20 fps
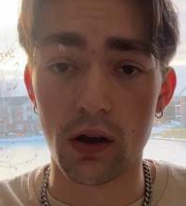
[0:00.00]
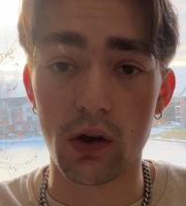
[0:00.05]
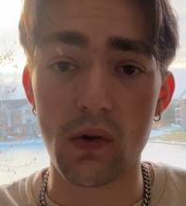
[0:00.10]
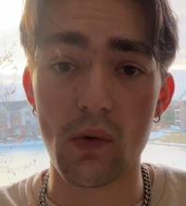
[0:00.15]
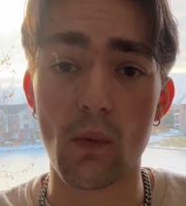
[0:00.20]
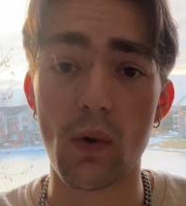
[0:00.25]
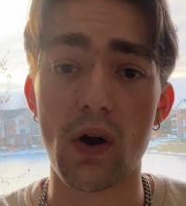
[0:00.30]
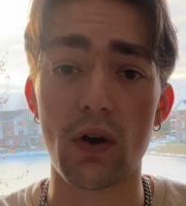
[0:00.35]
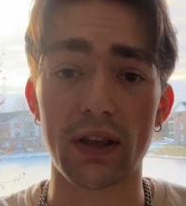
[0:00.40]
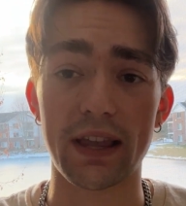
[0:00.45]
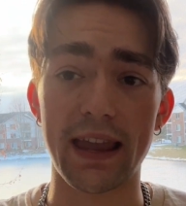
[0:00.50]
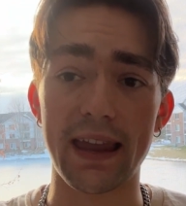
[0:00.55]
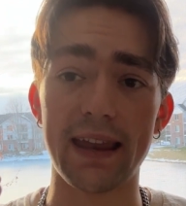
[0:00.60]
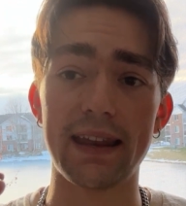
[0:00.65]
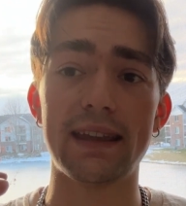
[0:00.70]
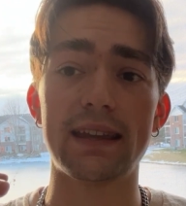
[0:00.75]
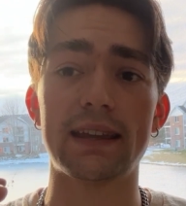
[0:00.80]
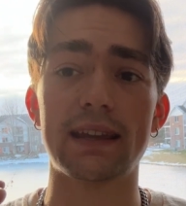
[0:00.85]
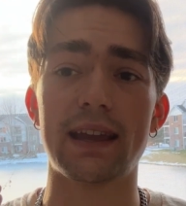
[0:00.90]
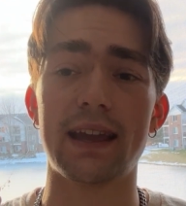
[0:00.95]
while
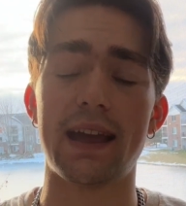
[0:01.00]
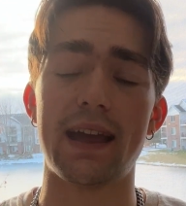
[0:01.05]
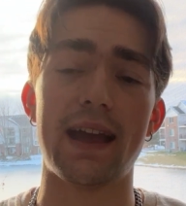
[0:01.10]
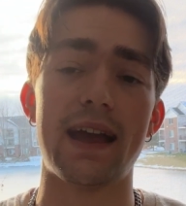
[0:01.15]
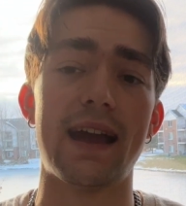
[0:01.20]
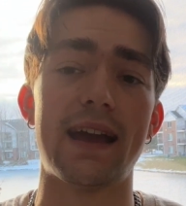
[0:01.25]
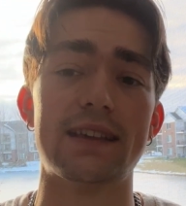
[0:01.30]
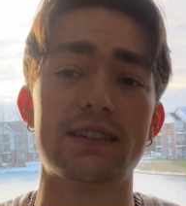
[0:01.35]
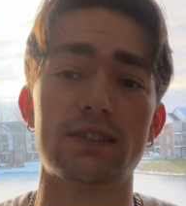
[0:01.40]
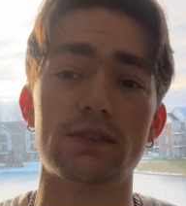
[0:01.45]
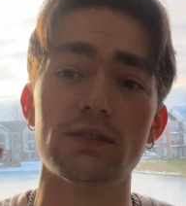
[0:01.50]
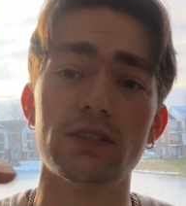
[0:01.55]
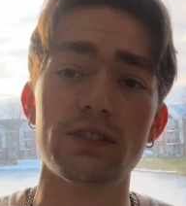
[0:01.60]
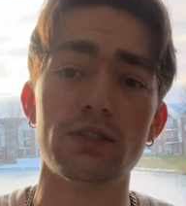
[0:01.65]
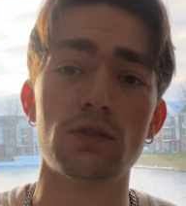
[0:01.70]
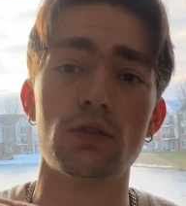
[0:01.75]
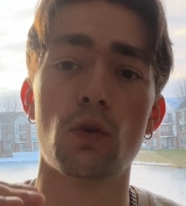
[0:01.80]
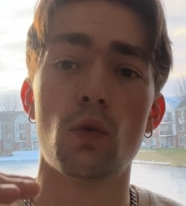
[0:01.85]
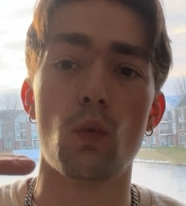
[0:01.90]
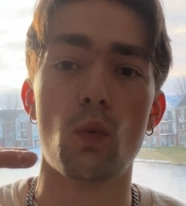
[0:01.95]
gaining as
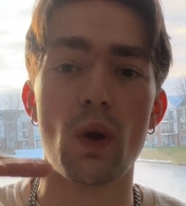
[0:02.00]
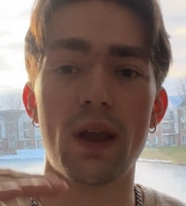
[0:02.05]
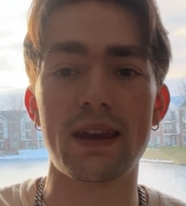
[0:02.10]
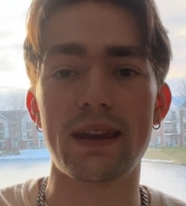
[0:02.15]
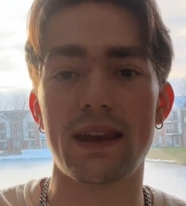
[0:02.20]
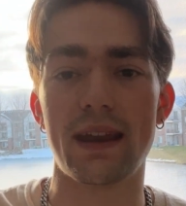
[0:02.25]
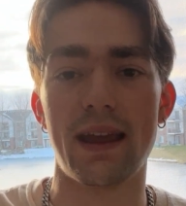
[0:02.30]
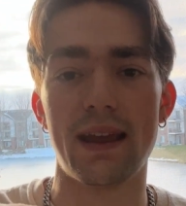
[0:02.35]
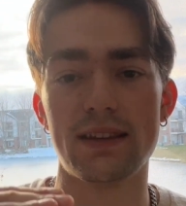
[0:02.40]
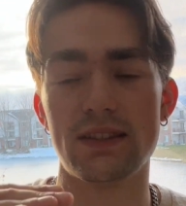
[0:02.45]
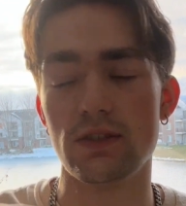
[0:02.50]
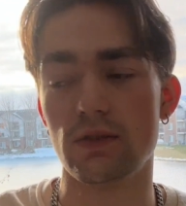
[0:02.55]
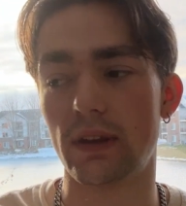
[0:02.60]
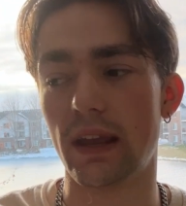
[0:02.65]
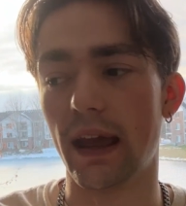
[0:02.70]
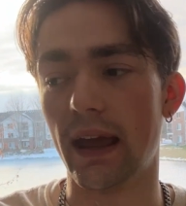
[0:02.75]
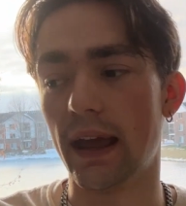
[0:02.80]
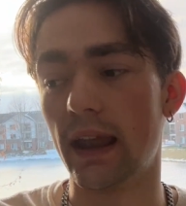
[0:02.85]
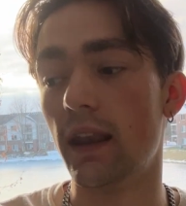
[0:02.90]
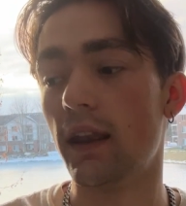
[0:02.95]
little weight as you
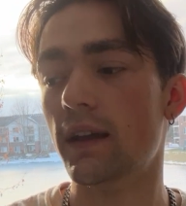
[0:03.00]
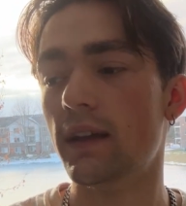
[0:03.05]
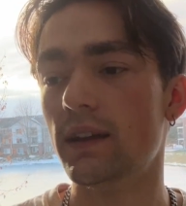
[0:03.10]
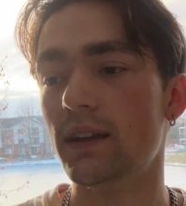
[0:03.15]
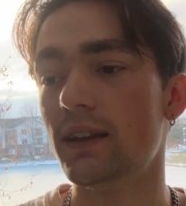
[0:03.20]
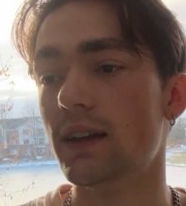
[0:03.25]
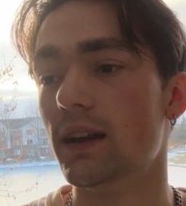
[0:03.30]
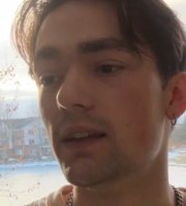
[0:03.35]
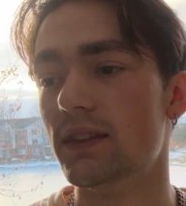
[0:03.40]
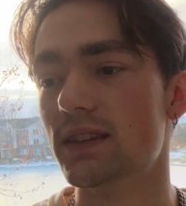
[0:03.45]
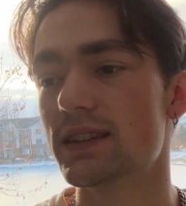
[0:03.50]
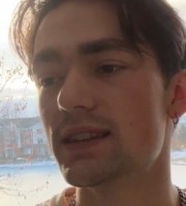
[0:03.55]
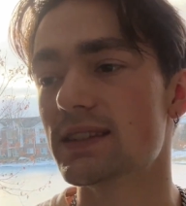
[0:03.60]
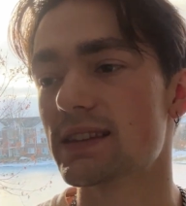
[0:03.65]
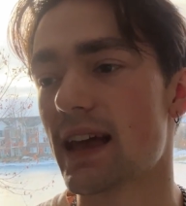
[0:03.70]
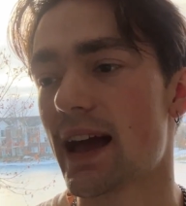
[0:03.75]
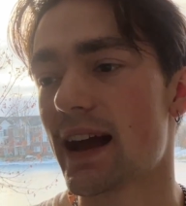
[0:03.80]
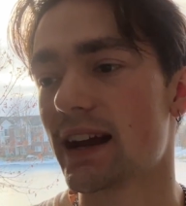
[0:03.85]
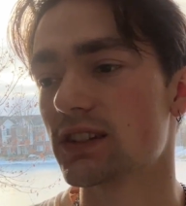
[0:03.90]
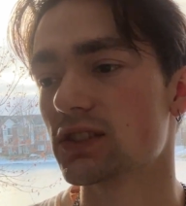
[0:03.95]
can. And this is
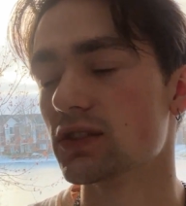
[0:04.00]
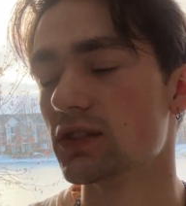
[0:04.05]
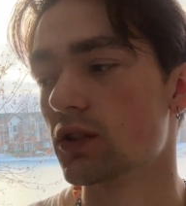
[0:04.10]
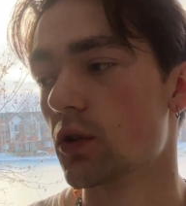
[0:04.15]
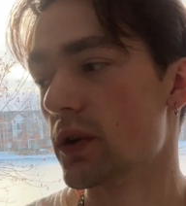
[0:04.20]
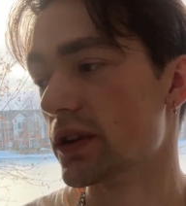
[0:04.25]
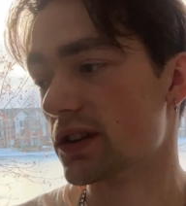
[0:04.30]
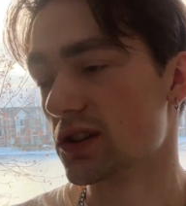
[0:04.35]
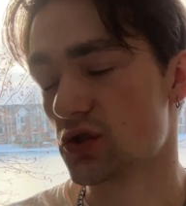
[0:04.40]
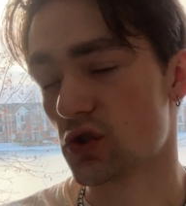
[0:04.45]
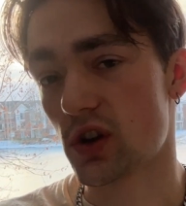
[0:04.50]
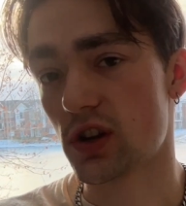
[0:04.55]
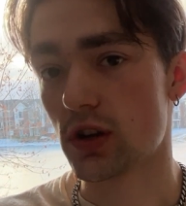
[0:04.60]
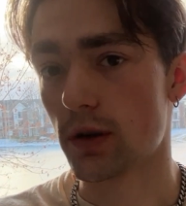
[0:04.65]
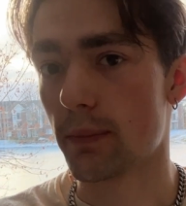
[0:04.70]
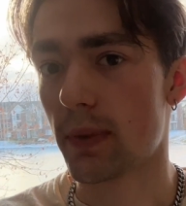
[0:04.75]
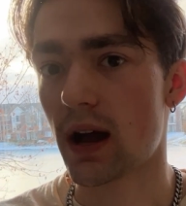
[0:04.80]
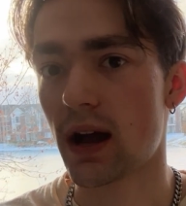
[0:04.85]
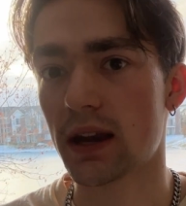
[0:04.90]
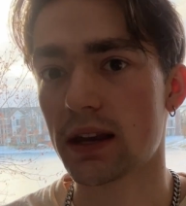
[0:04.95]
actually going to train your
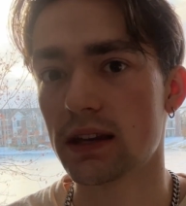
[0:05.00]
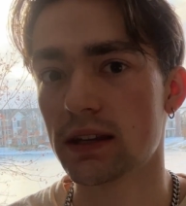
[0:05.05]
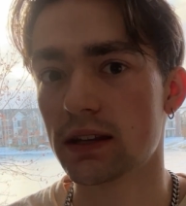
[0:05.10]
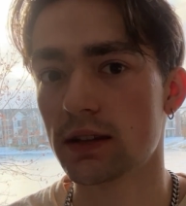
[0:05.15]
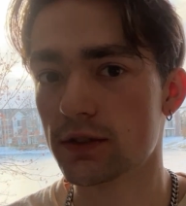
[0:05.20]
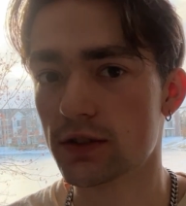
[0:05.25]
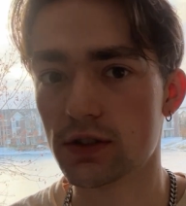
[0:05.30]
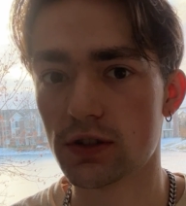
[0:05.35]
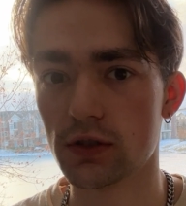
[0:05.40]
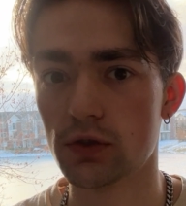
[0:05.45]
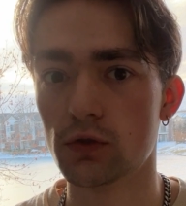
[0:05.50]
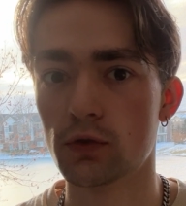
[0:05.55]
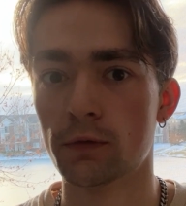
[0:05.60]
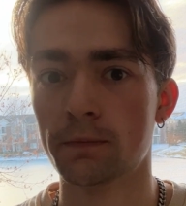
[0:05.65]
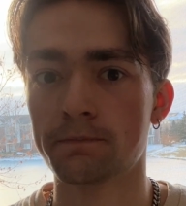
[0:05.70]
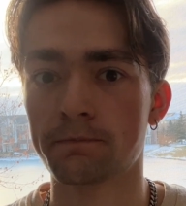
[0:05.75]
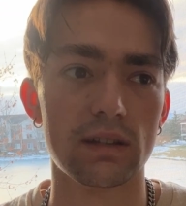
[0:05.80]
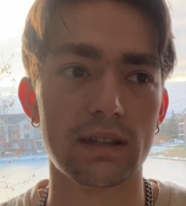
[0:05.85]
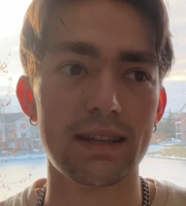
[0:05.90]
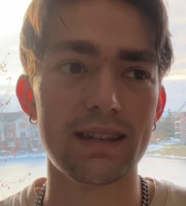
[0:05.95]
body to
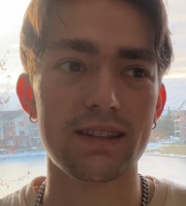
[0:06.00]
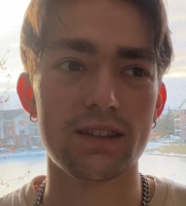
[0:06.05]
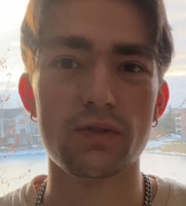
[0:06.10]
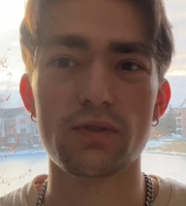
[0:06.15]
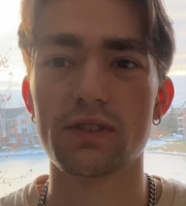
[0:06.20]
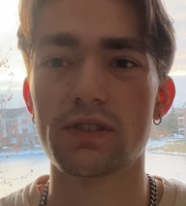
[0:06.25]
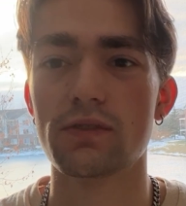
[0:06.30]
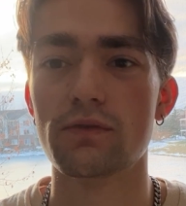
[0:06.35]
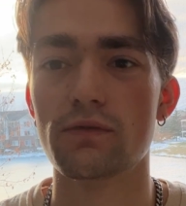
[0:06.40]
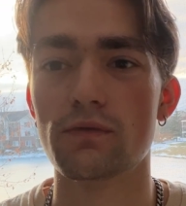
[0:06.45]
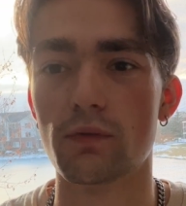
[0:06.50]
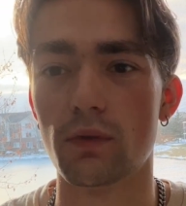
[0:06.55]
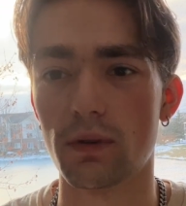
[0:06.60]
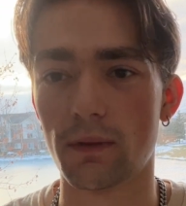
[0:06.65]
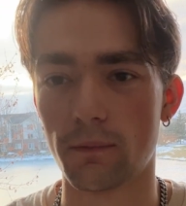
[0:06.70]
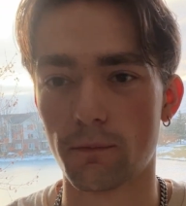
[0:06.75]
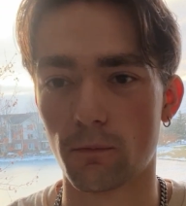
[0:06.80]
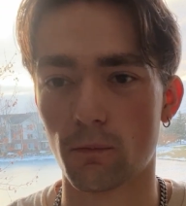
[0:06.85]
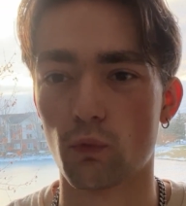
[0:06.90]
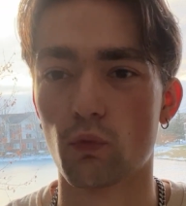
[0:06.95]
get used to
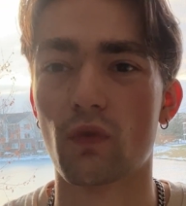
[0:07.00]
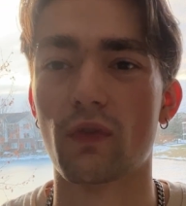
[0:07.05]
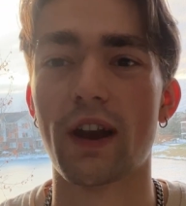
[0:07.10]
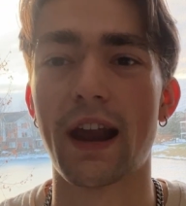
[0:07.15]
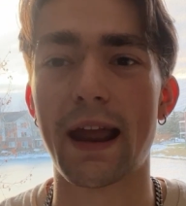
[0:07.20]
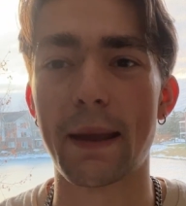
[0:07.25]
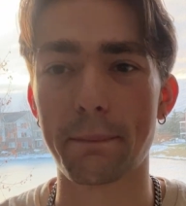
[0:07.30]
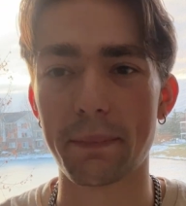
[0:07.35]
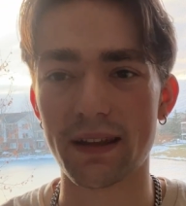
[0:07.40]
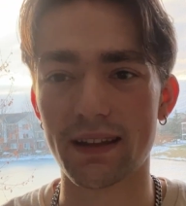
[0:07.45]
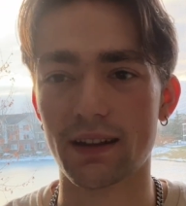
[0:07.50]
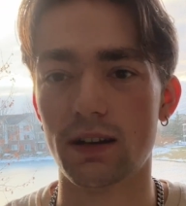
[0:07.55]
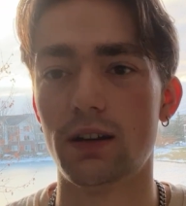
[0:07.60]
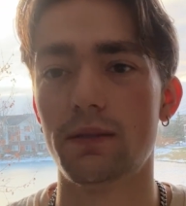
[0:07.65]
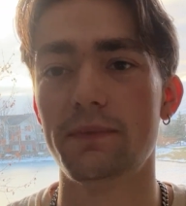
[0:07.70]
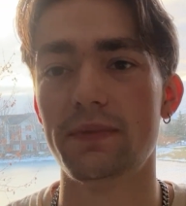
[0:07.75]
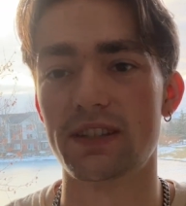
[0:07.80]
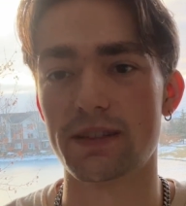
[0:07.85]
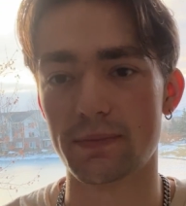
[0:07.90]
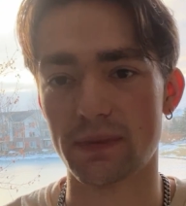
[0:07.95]
ramping
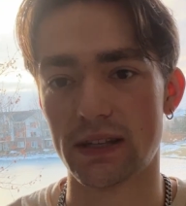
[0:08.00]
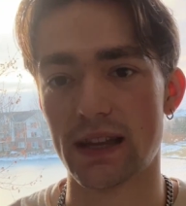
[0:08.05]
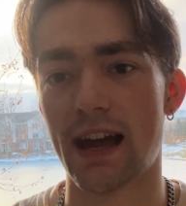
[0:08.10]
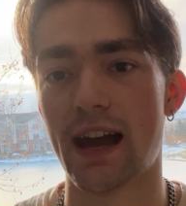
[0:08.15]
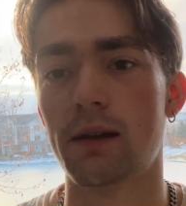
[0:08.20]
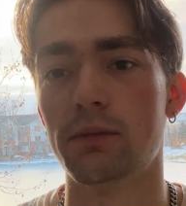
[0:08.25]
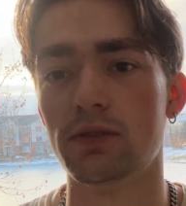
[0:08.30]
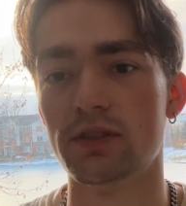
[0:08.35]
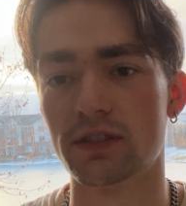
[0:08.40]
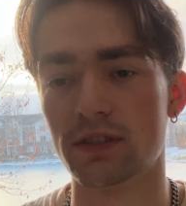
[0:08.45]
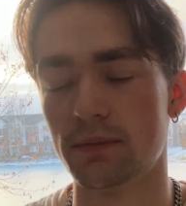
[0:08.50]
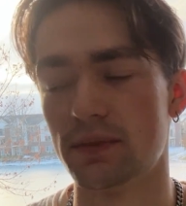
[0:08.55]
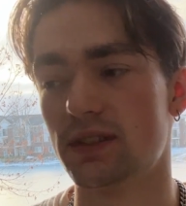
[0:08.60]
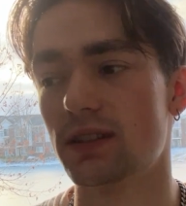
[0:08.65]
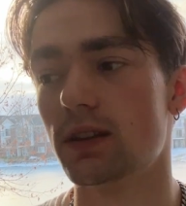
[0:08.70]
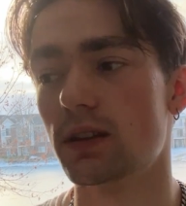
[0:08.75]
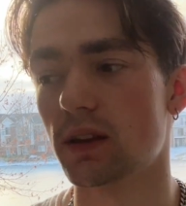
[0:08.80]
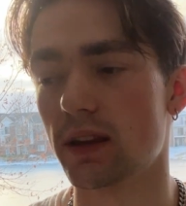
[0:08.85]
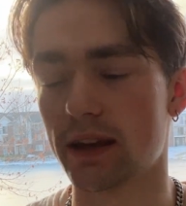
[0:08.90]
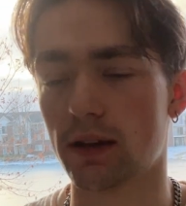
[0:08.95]
up its metabolism. It's
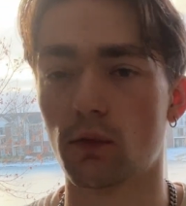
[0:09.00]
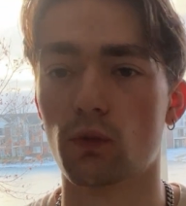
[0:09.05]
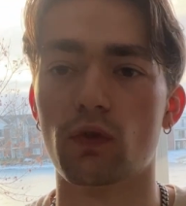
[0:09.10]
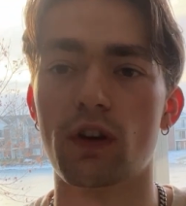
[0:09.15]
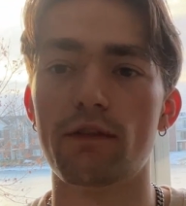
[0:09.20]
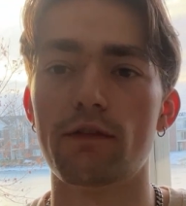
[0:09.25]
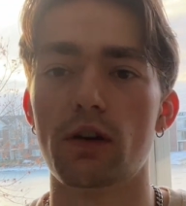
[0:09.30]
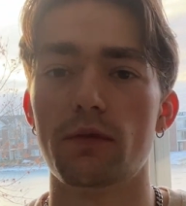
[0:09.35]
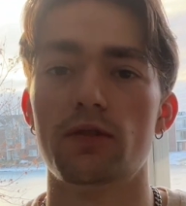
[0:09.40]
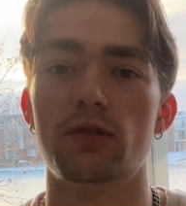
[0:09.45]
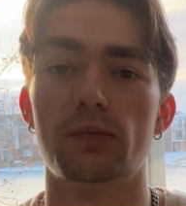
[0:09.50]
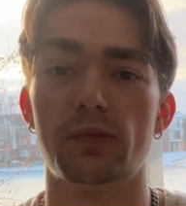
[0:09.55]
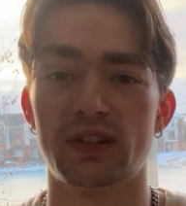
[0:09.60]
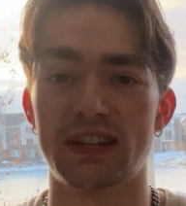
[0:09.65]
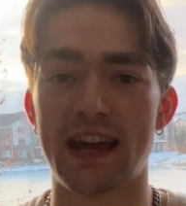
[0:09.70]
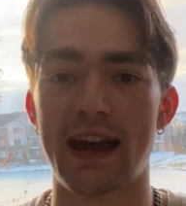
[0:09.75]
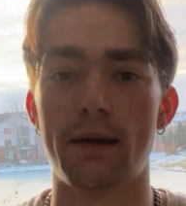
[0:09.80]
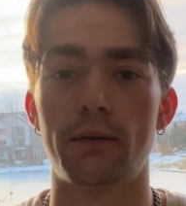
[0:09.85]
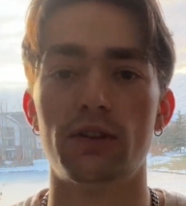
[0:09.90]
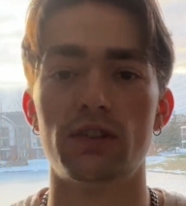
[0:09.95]
gonna like rev up your
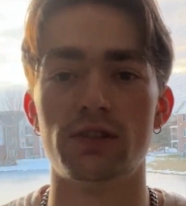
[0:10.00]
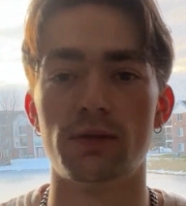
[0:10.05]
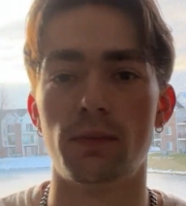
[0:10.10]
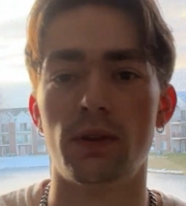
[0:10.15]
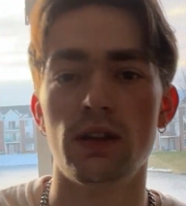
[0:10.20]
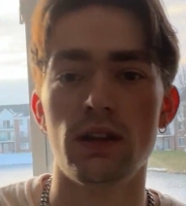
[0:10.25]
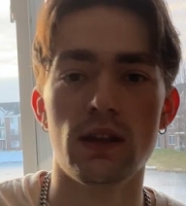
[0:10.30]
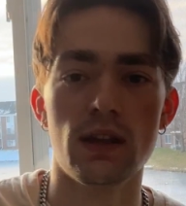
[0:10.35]
metabolism.